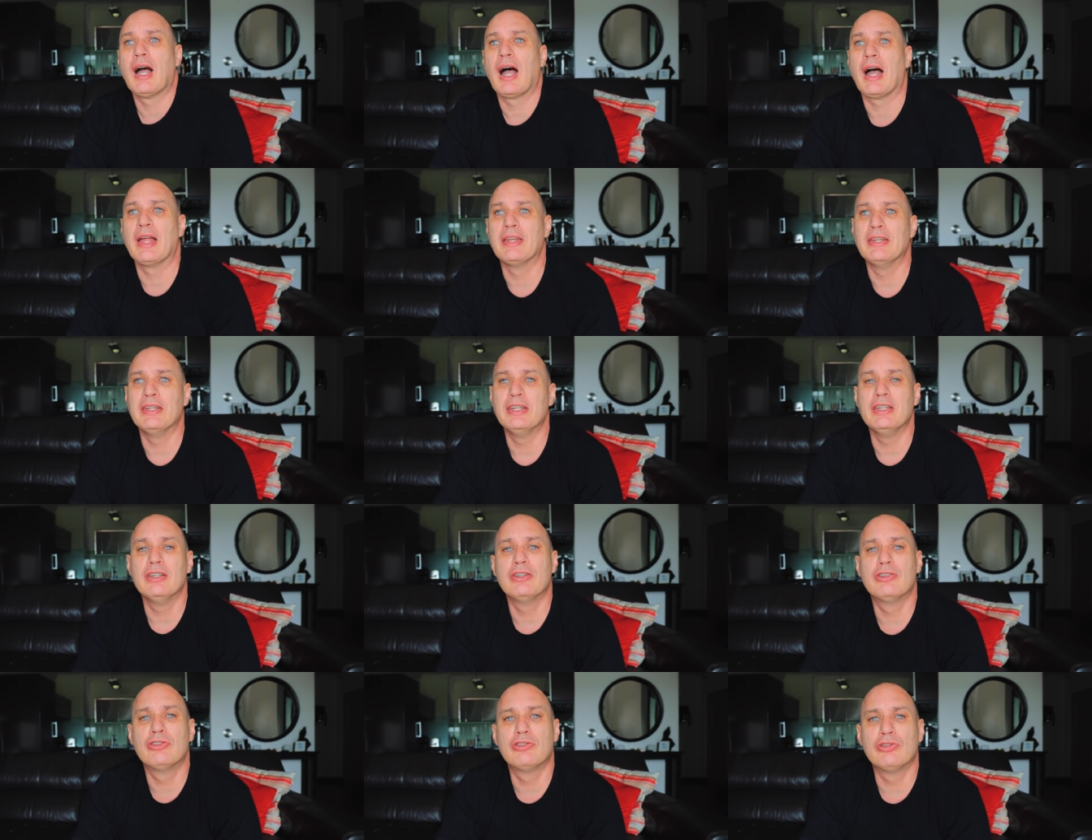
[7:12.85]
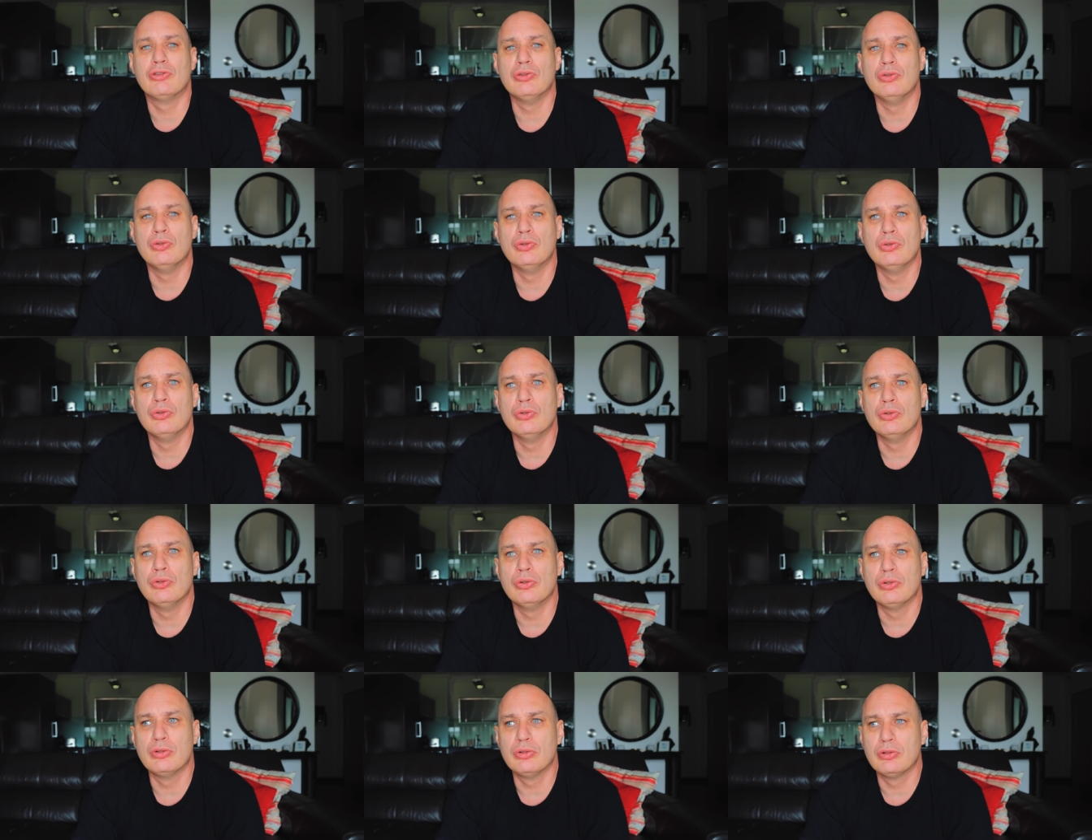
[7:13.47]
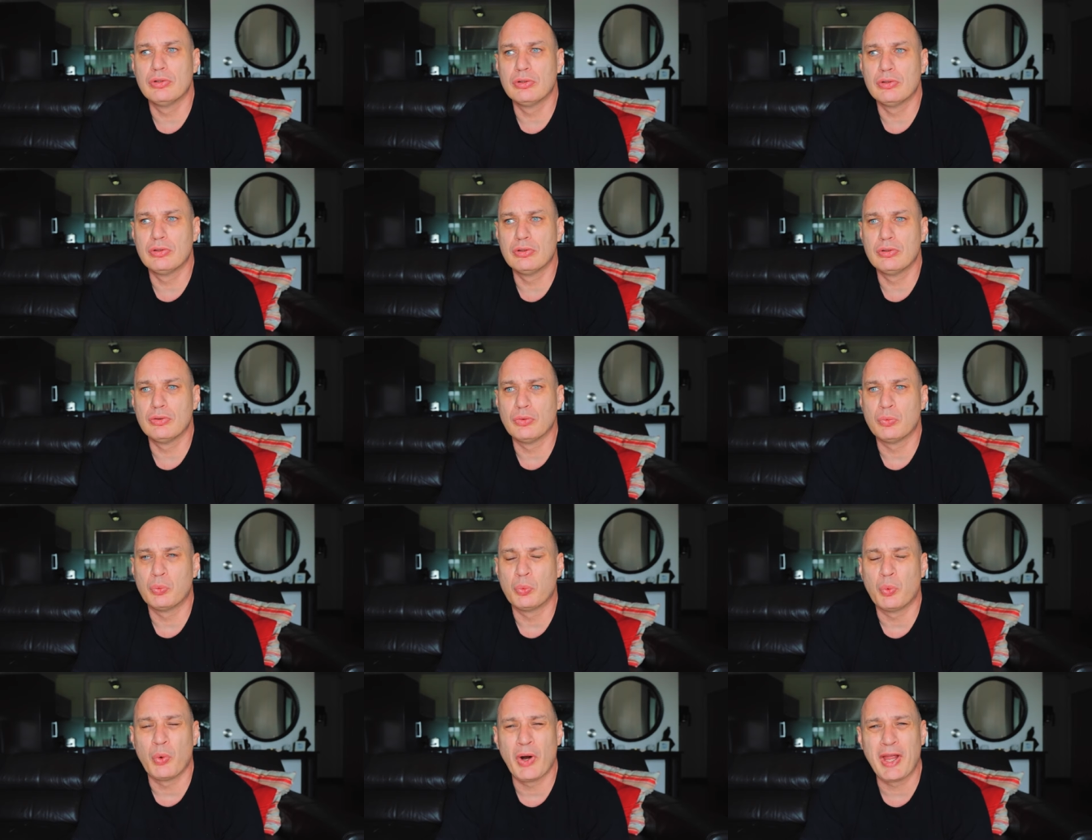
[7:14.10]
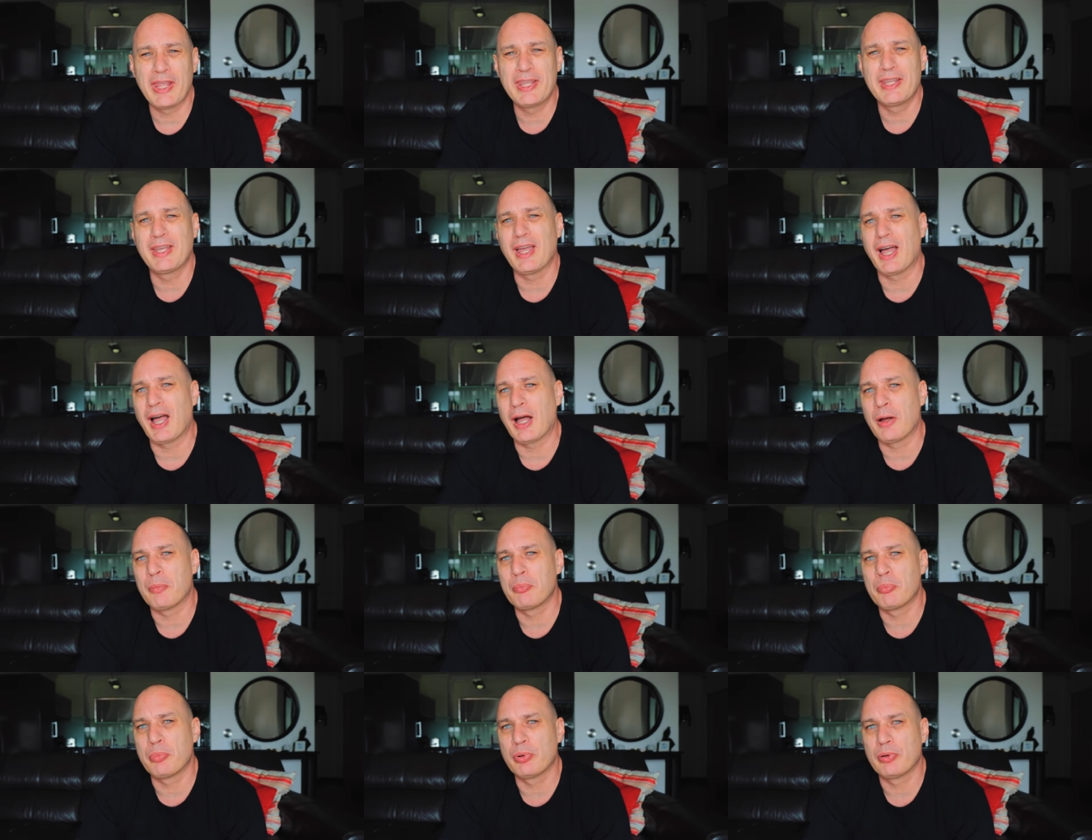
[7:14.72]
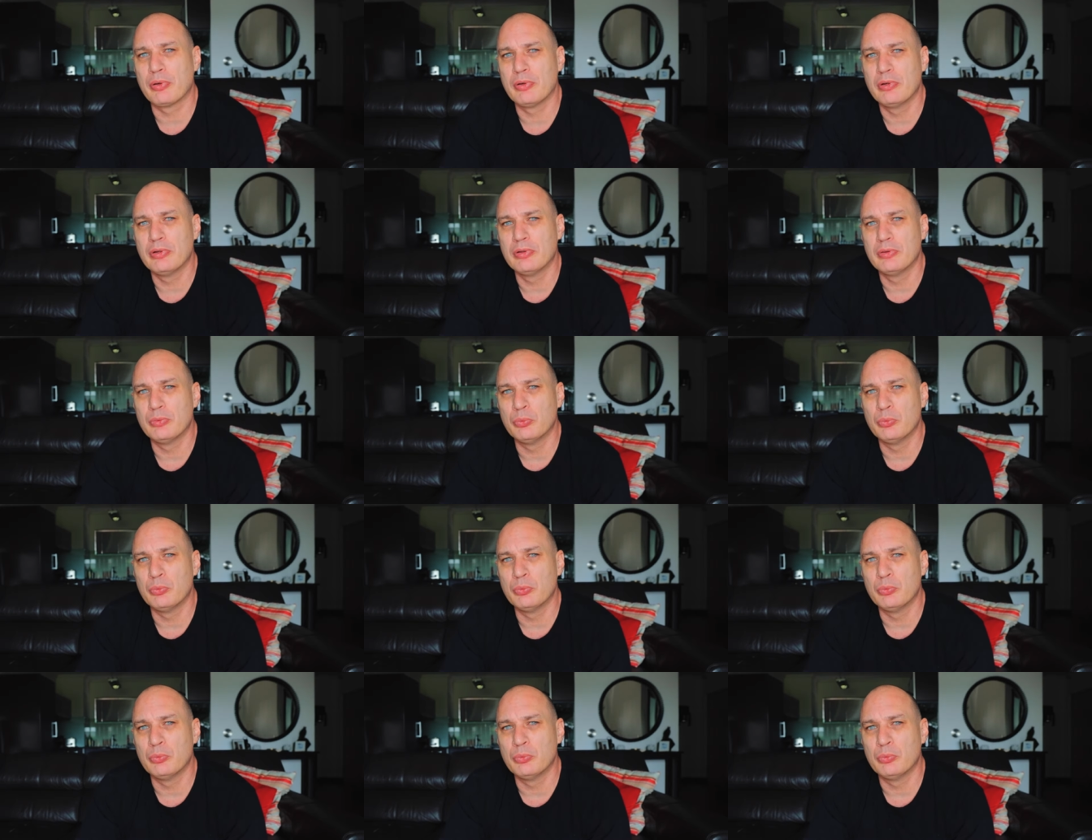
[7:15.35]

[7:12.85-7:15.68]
I need to wake up